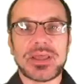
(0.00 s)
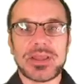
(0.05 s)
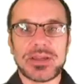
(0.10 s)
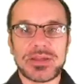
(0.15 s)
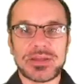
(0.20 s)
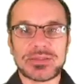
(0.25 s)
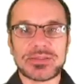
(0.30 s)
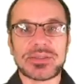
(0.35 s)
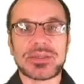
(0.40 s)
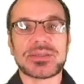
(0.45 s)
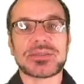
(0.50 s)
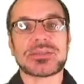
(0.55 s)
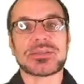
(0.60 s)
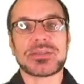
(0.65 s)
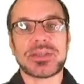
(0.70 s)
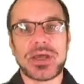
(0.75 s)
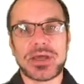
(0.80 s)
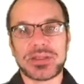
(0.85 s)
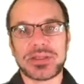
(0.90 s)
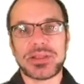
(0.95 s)
That is, it's
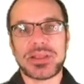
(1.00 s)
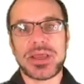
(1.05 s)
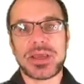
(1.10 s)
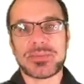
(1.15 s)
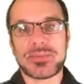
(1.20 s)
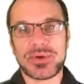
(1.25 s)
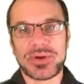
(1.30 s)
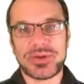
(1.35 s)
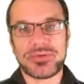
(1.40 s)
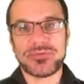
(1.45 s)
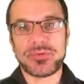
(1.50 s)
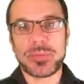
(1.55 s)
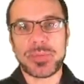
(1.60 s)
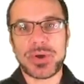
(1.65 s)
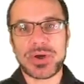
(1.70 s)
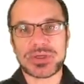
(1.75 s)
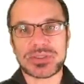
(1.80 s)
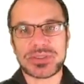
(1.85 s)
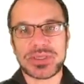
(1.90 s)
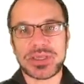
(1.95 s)
not a library for
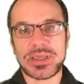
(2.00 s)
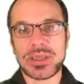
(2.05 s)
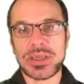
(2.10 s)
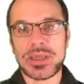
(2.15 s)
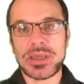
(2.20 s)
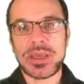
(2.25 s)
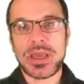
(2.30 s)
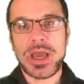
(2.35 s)
parsing